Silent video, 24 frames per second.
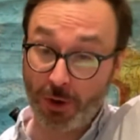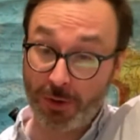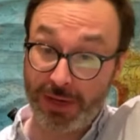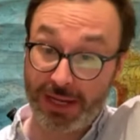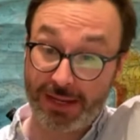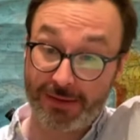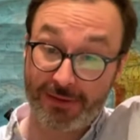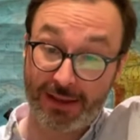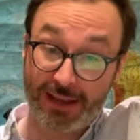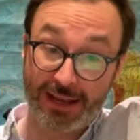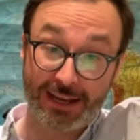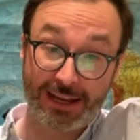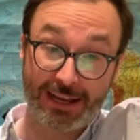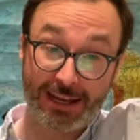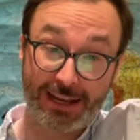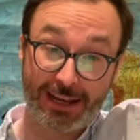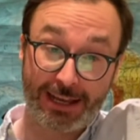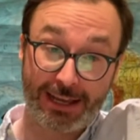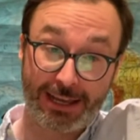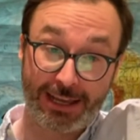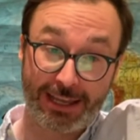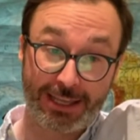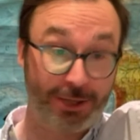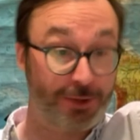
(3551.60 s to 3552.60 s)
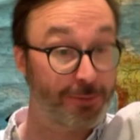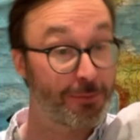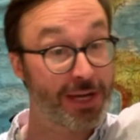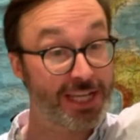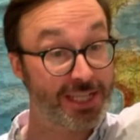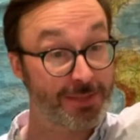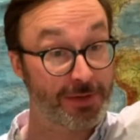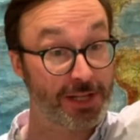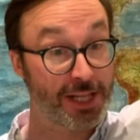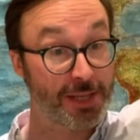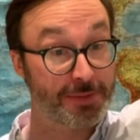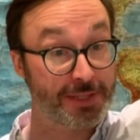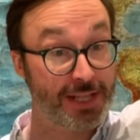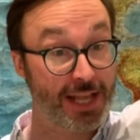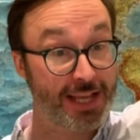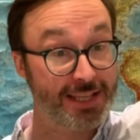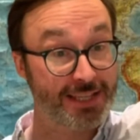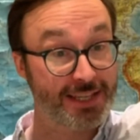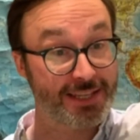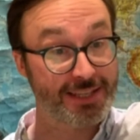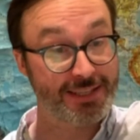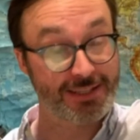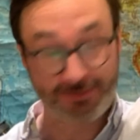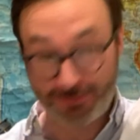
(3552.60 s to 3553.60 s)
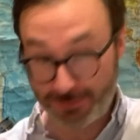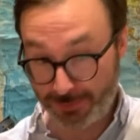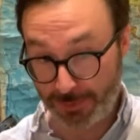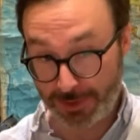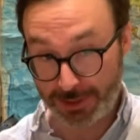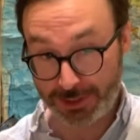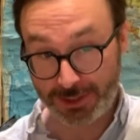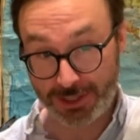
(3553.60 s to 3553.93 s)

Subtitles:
you can buy some Eclipse glasses. I mentioned this